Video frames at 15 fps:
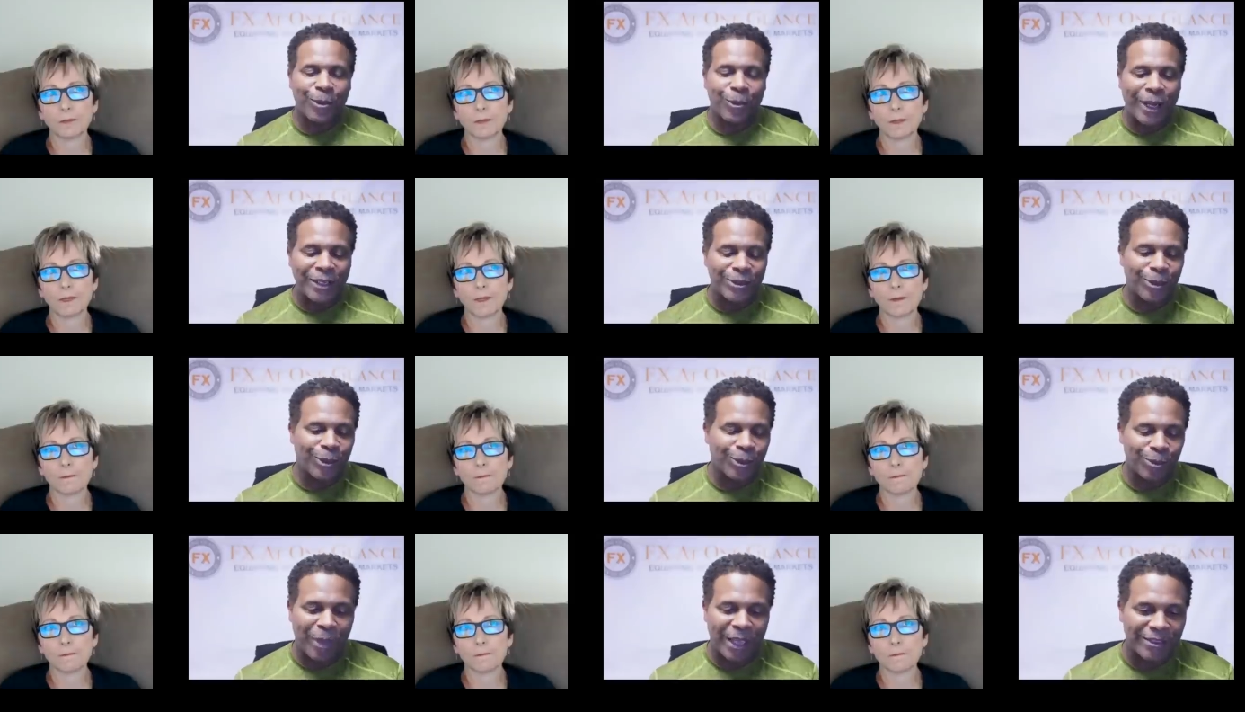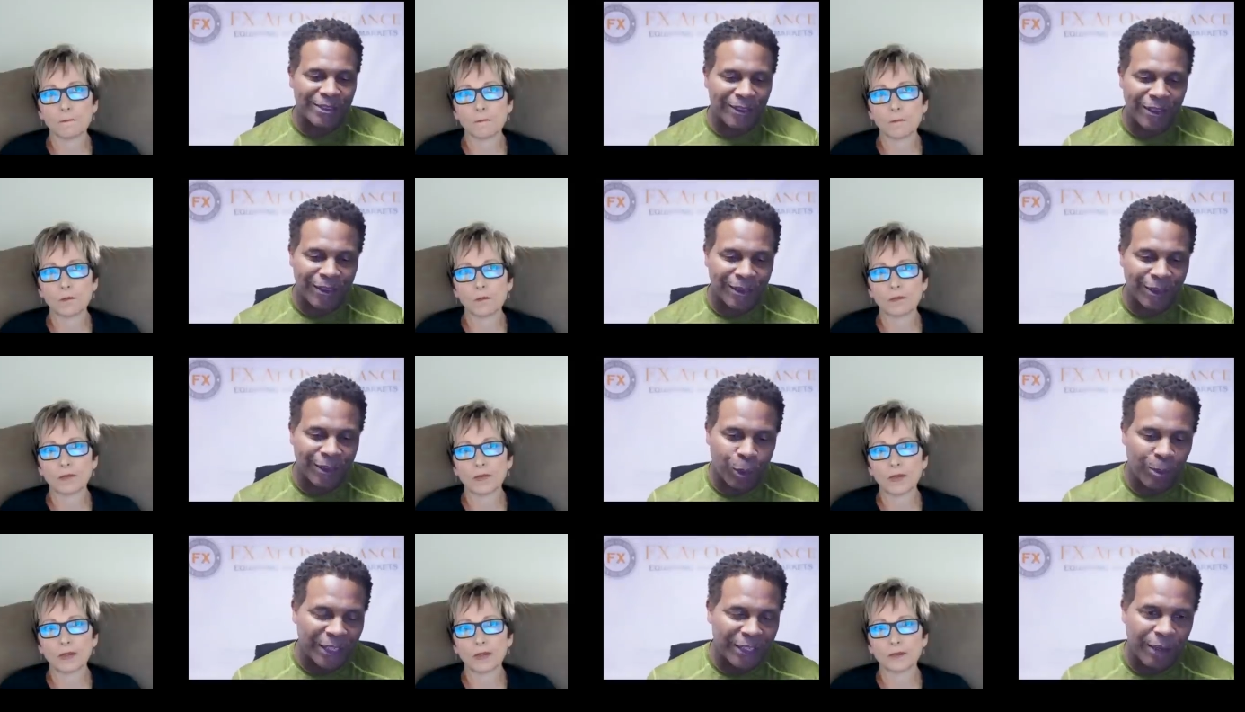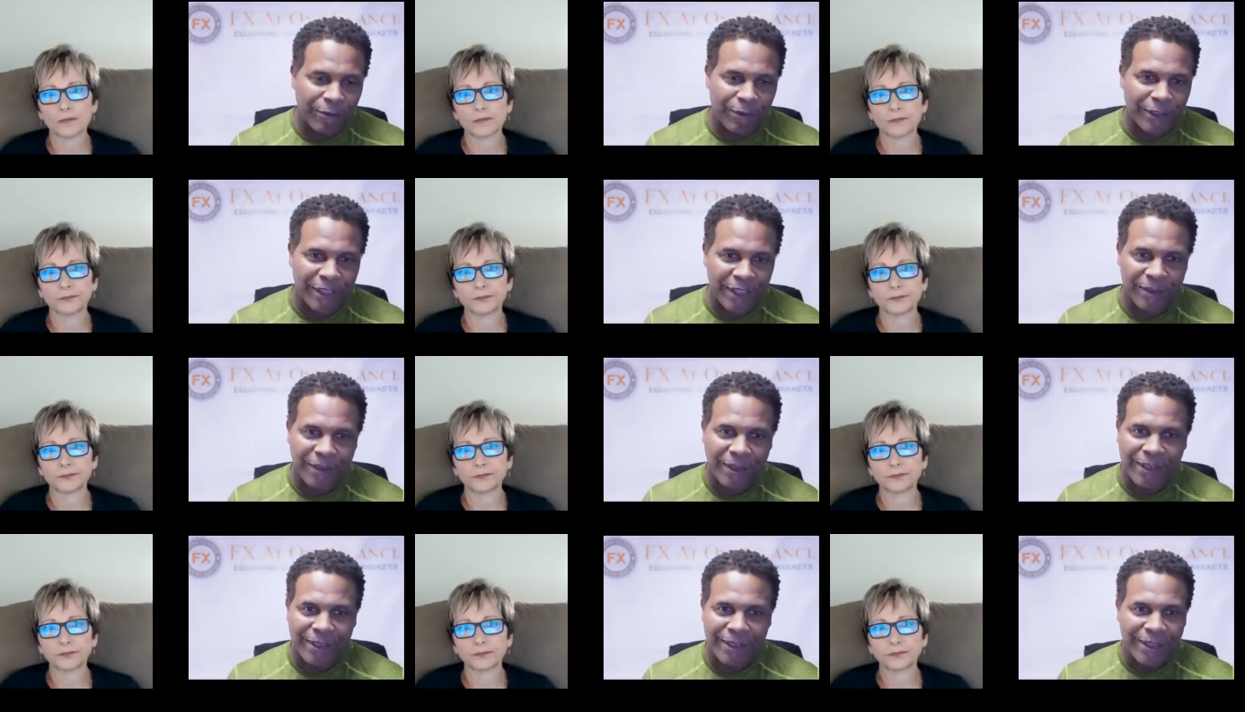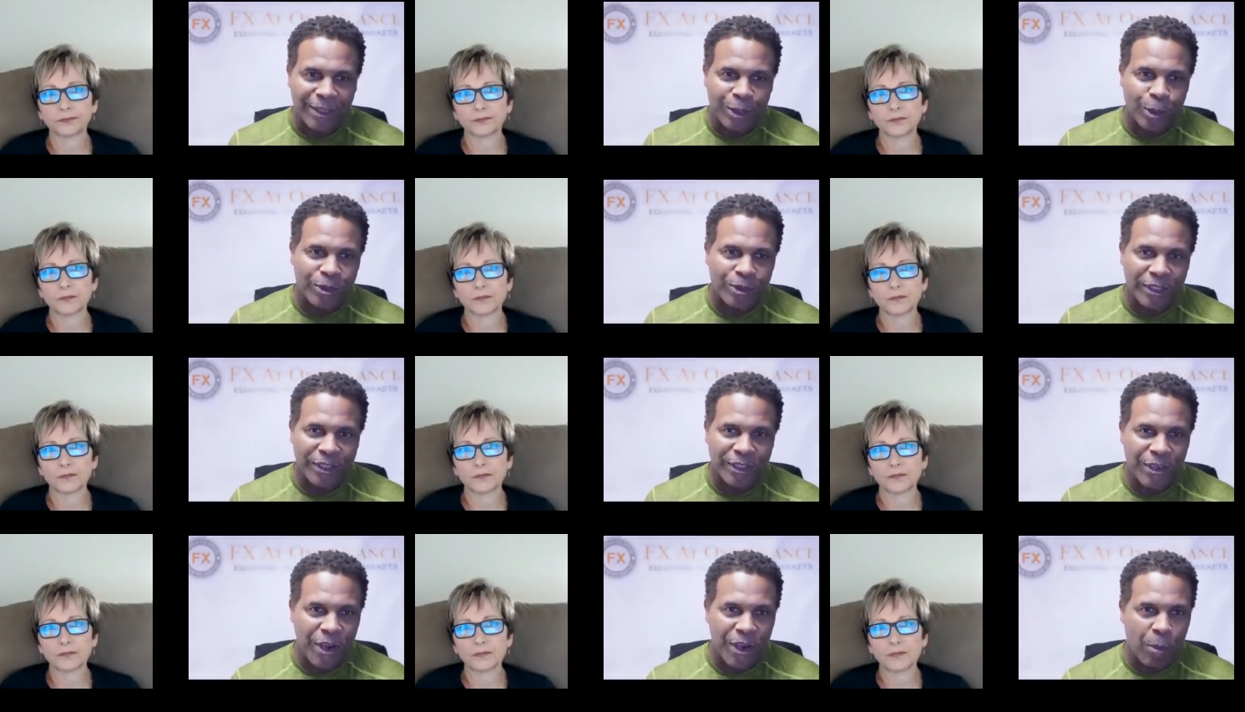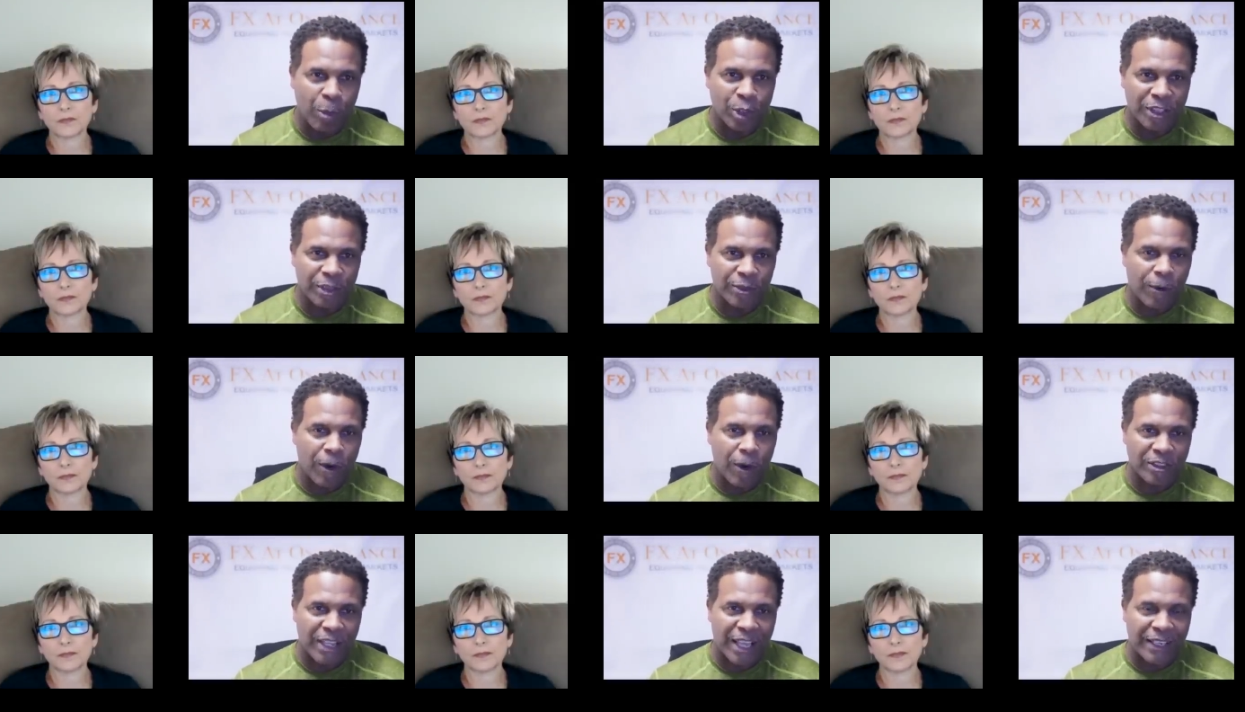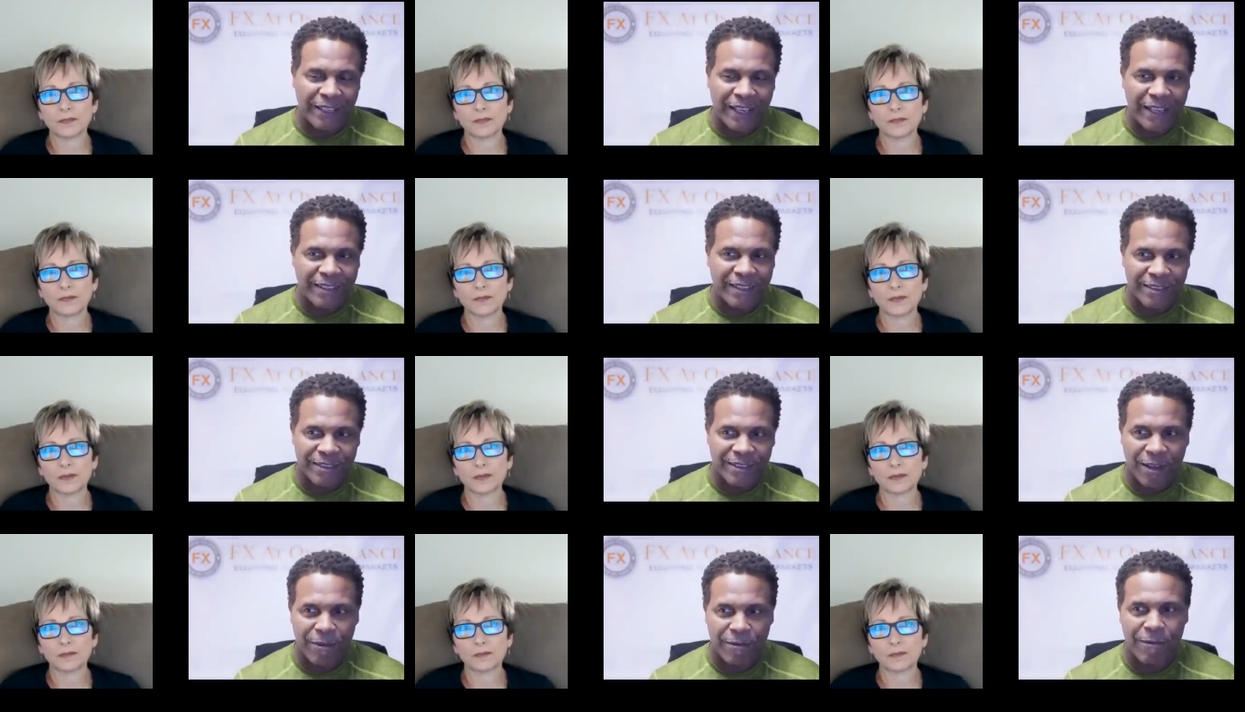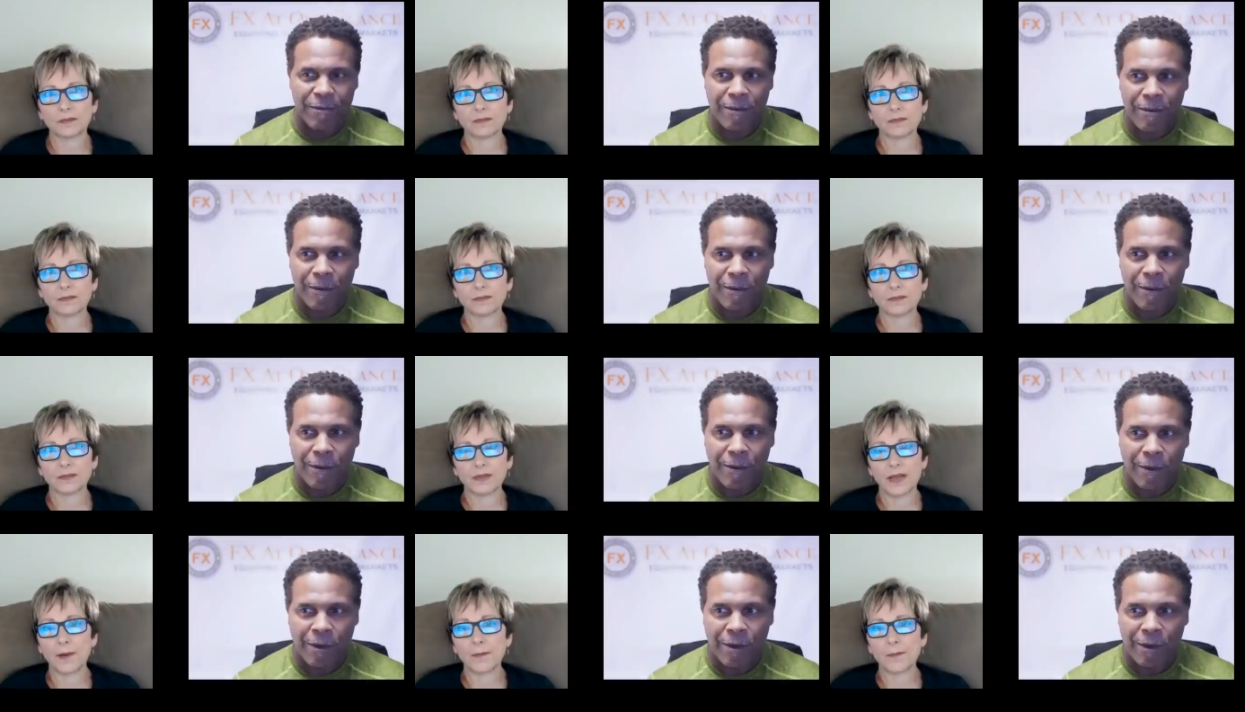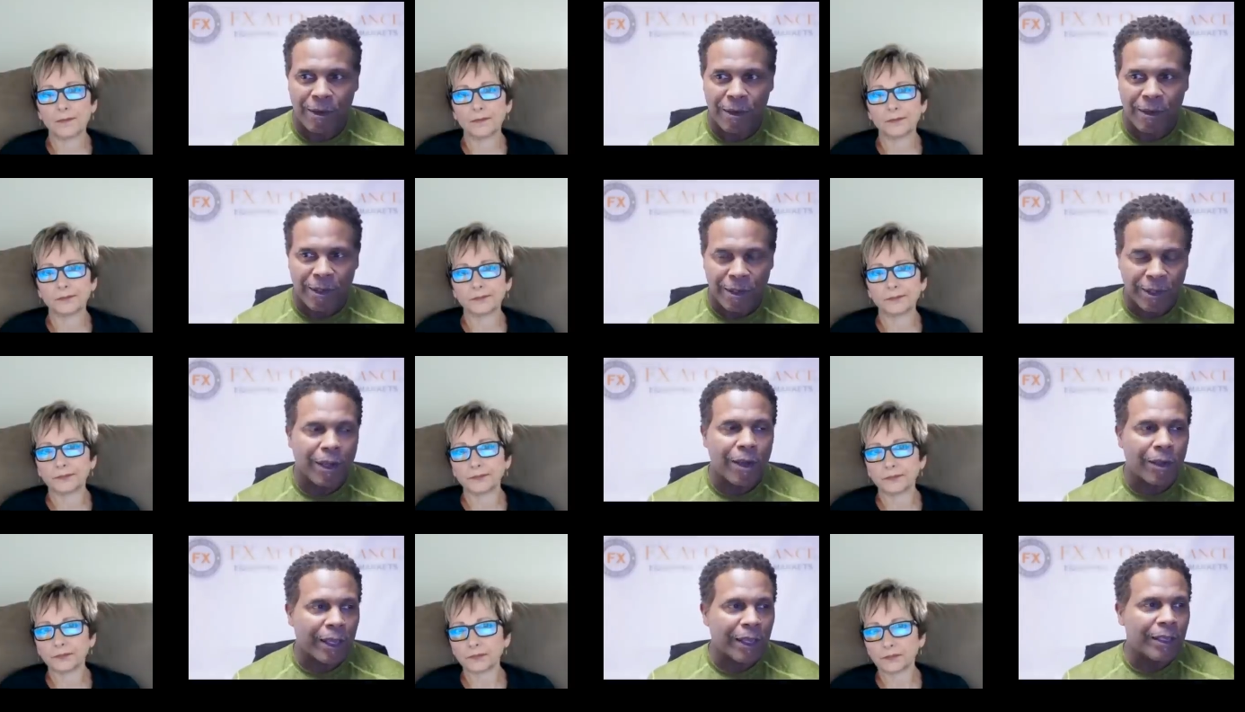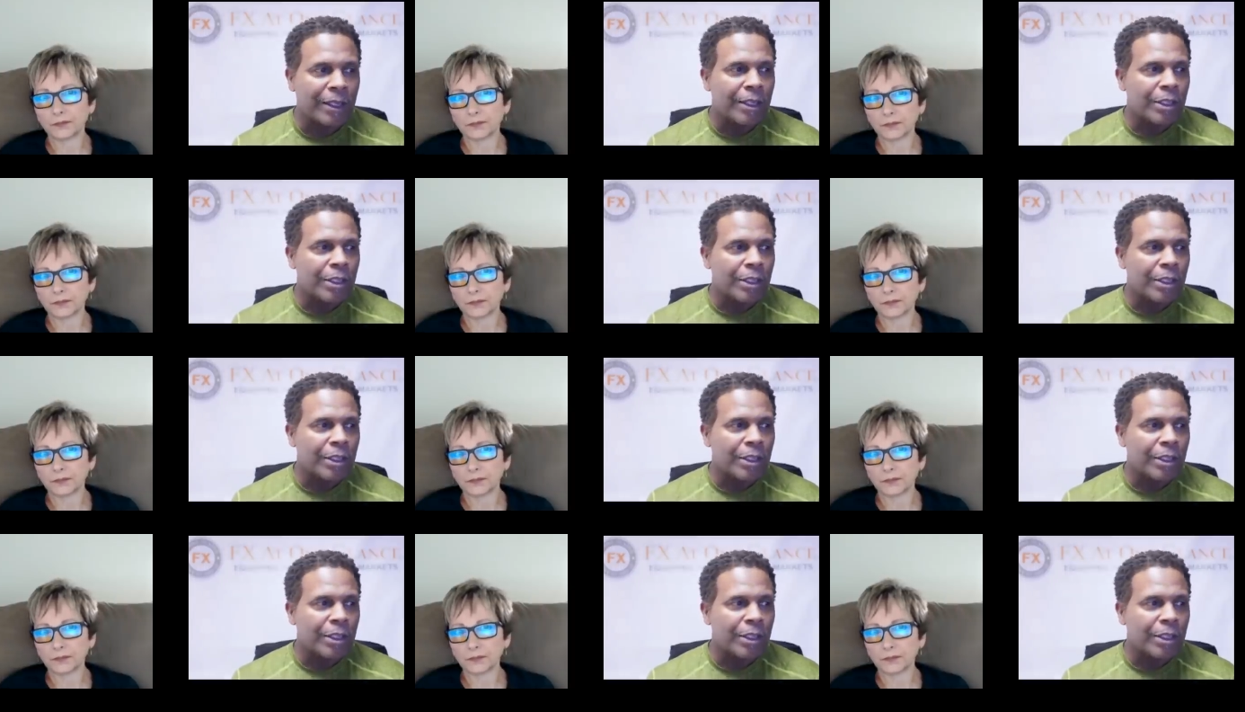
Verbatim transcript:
Speaker 1: the ratio is based a little bit different than using the numbers as far as like days and stuff. Yeah. Okay.